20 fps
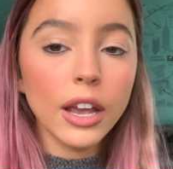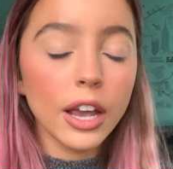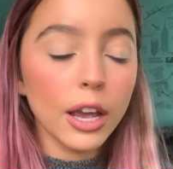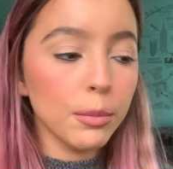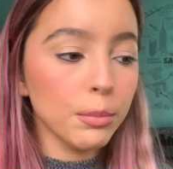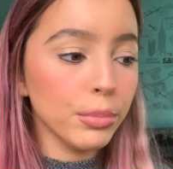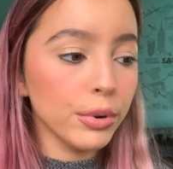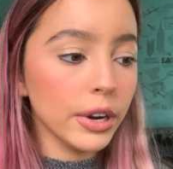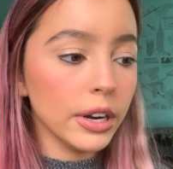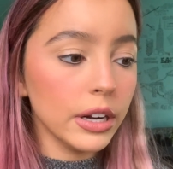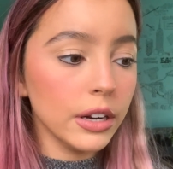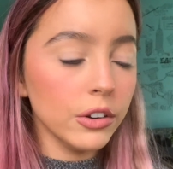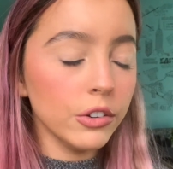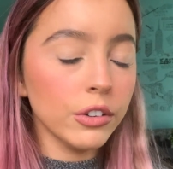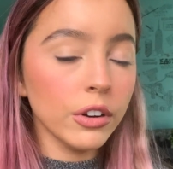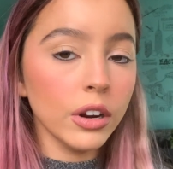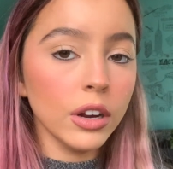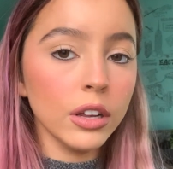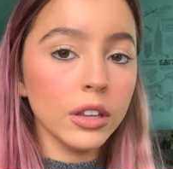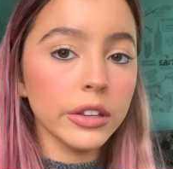I'm pretty
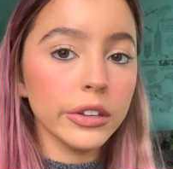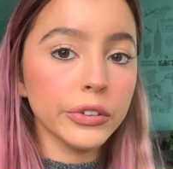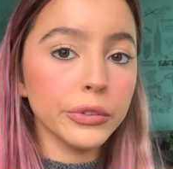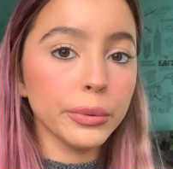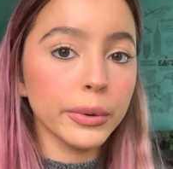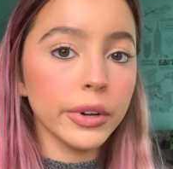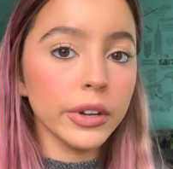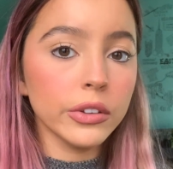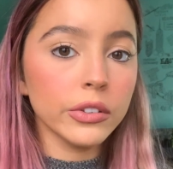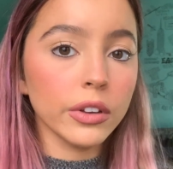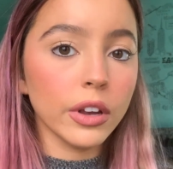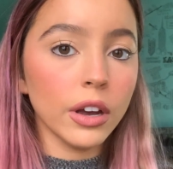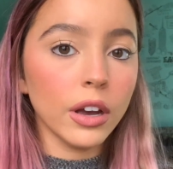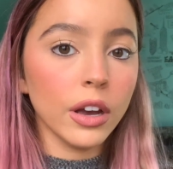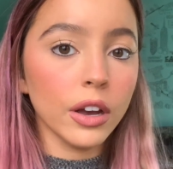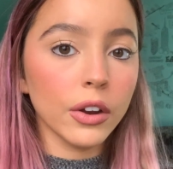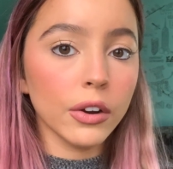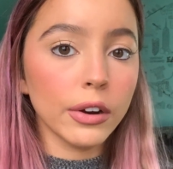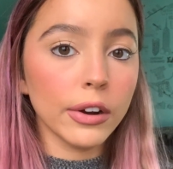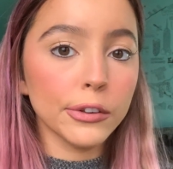sure this was
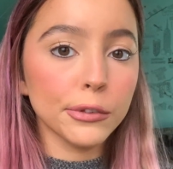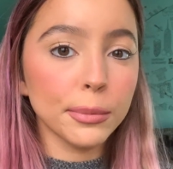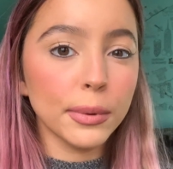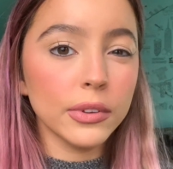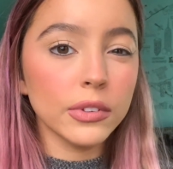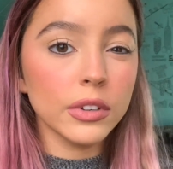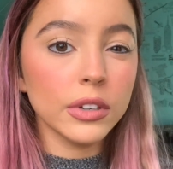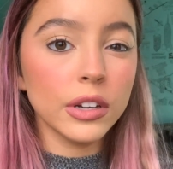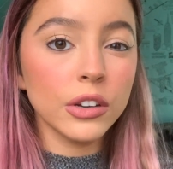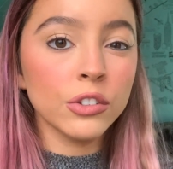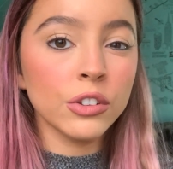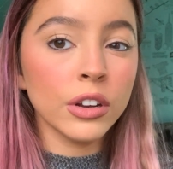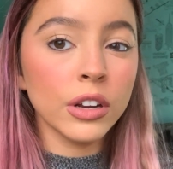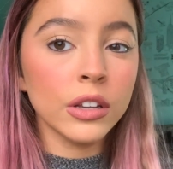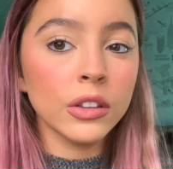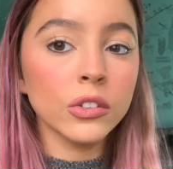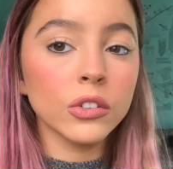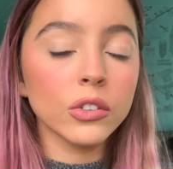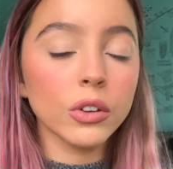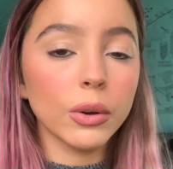a Christmas
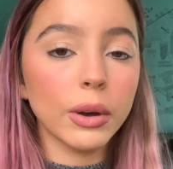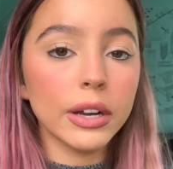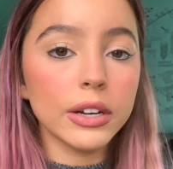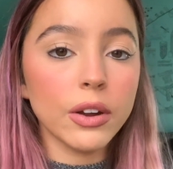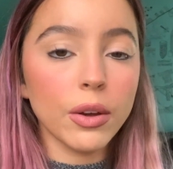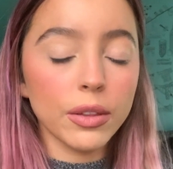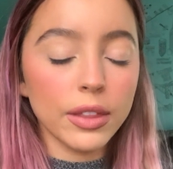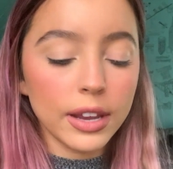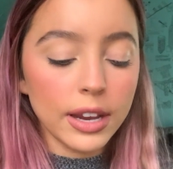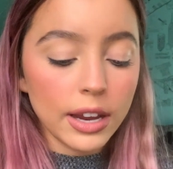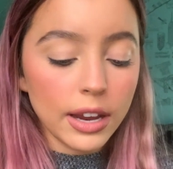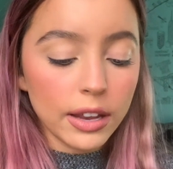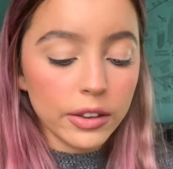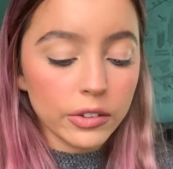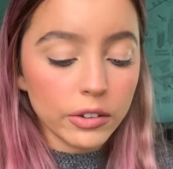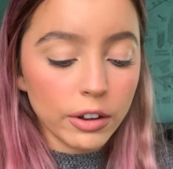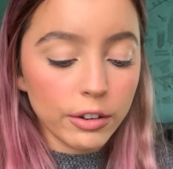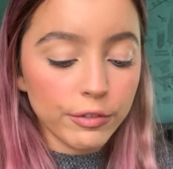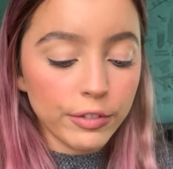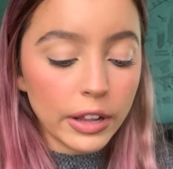edition, so I don't think it's
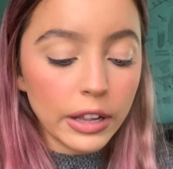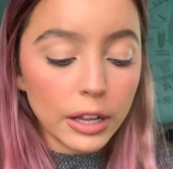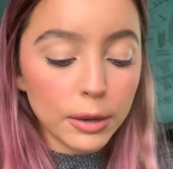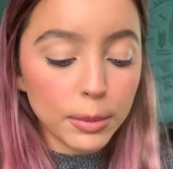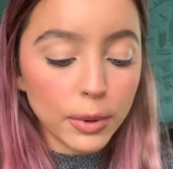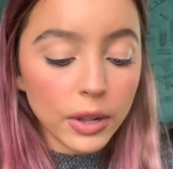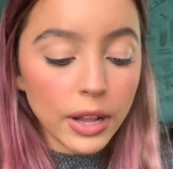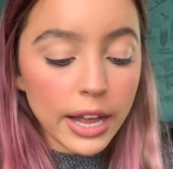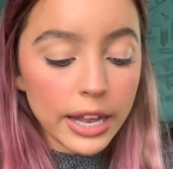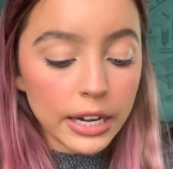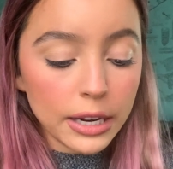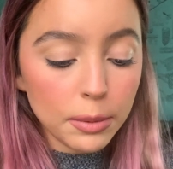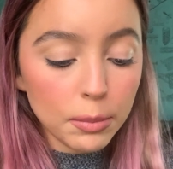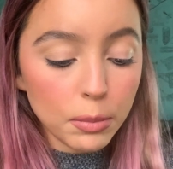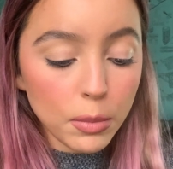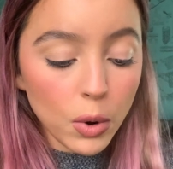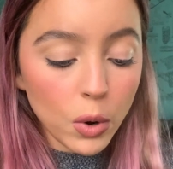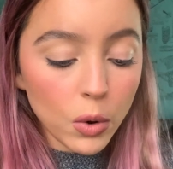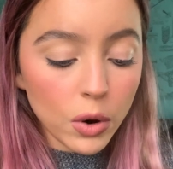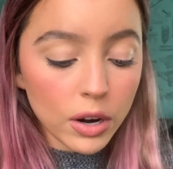available
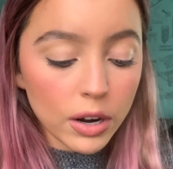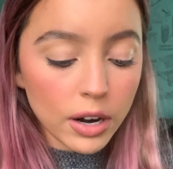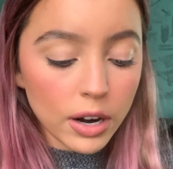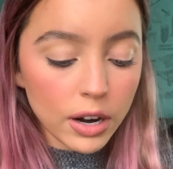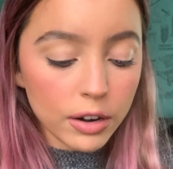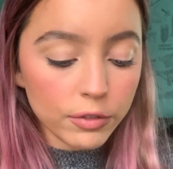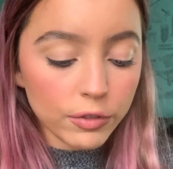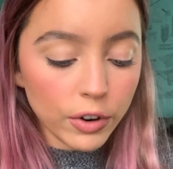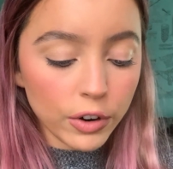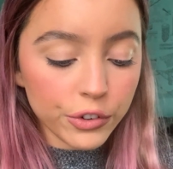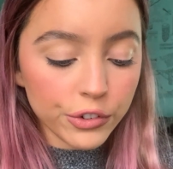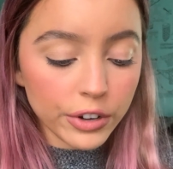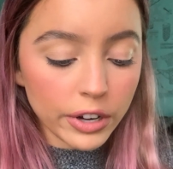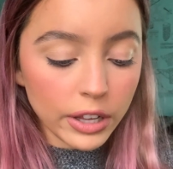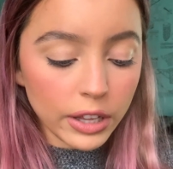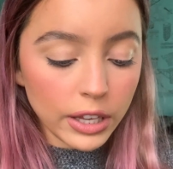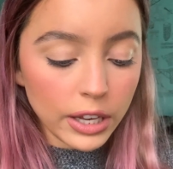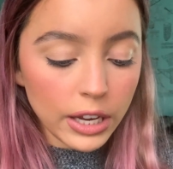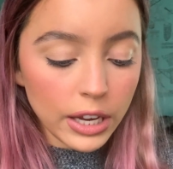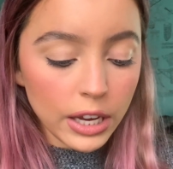anymore,
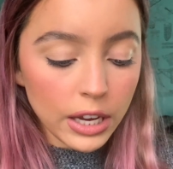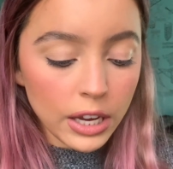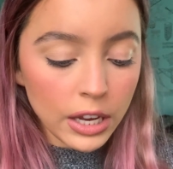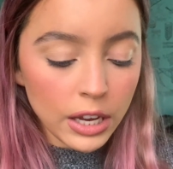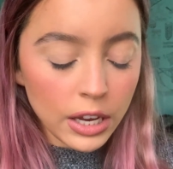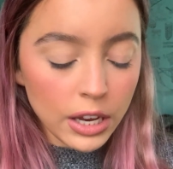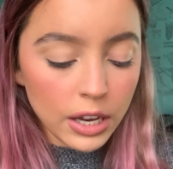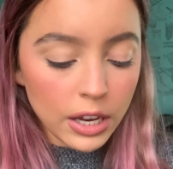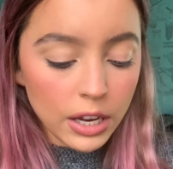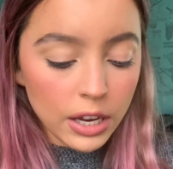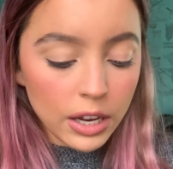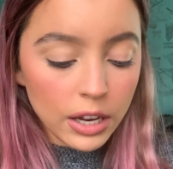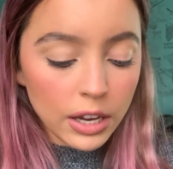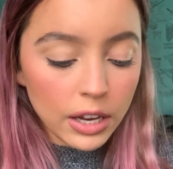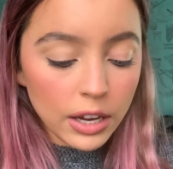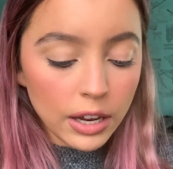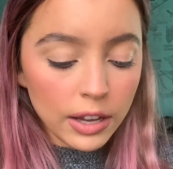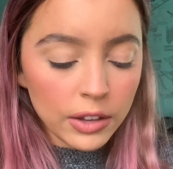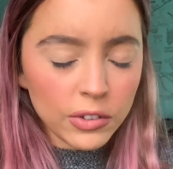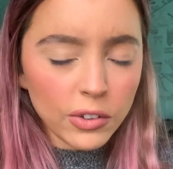unfortunately.
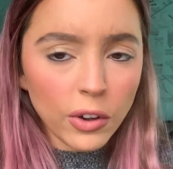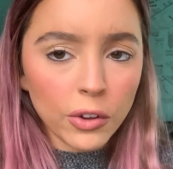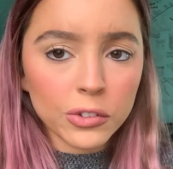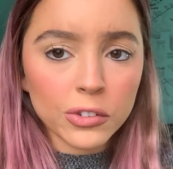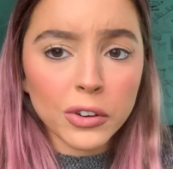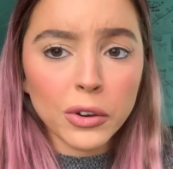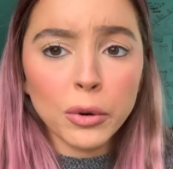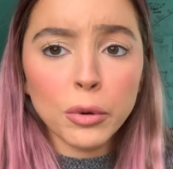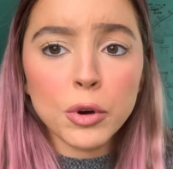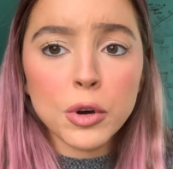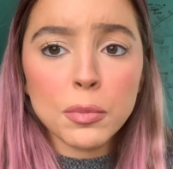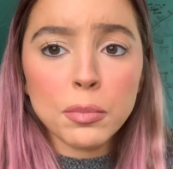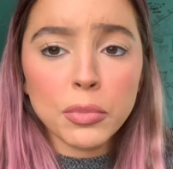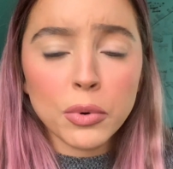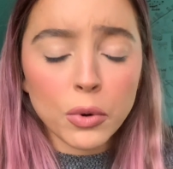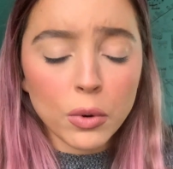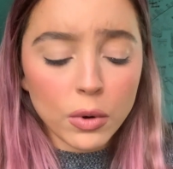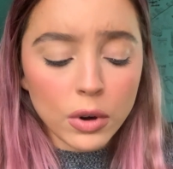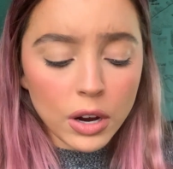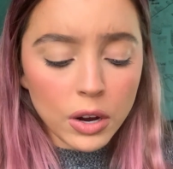It's also
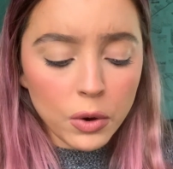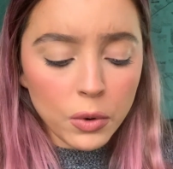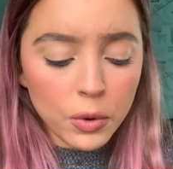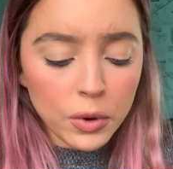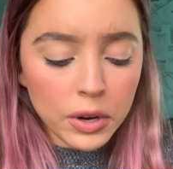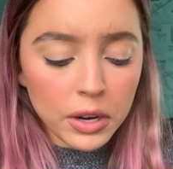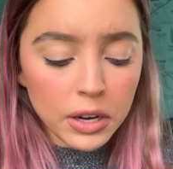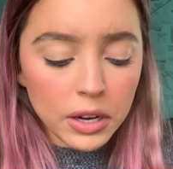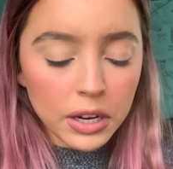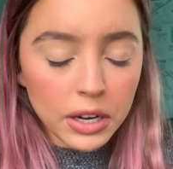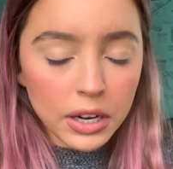broke.